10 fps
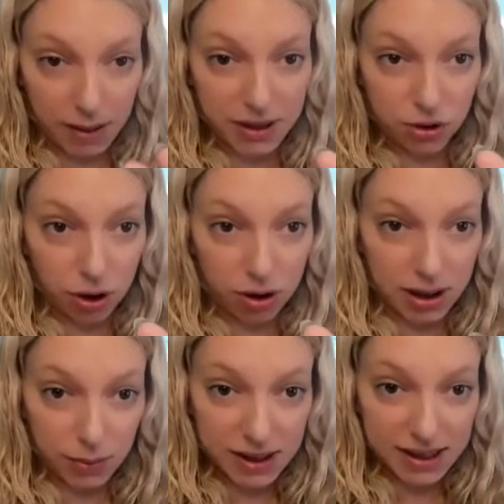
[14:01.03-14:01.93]
baby's
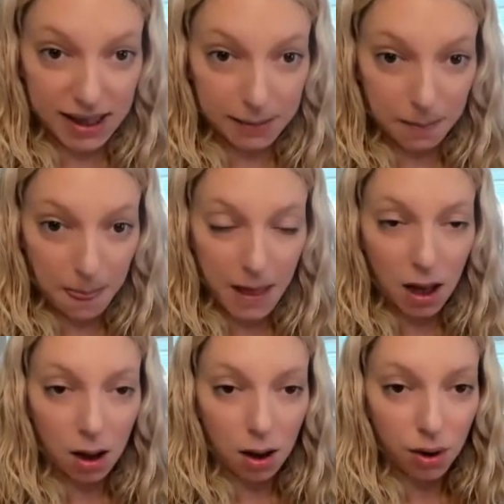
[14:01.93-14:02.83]
struggling with sleep,
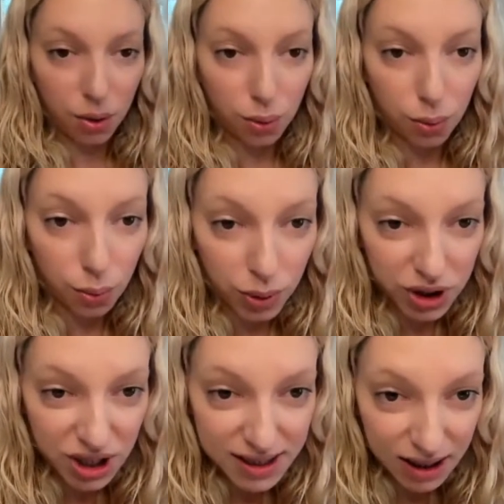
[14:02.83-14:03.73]

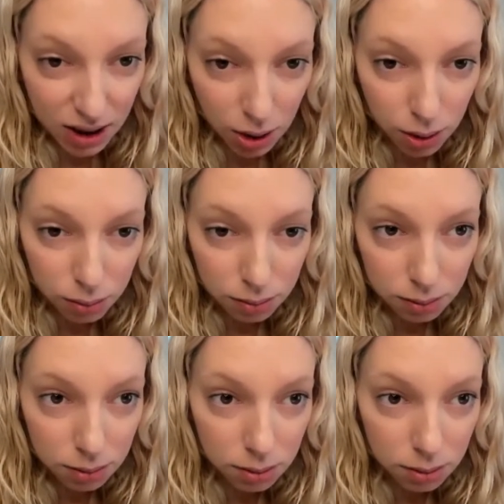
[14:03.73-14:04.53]
which isn't you,